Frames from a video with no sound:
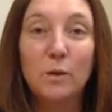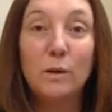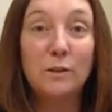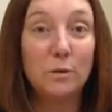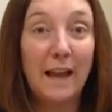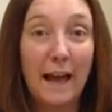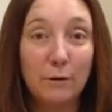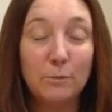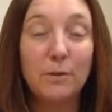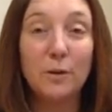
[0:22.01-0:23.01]
which will
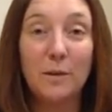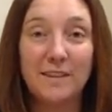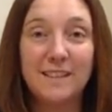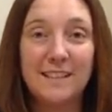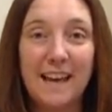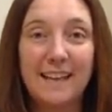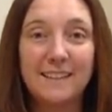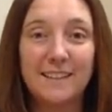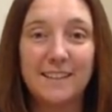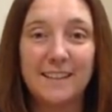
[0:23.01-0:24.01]
help you with
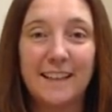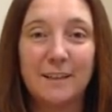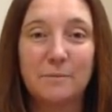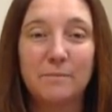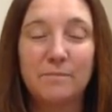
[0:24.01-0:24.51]
today's learning.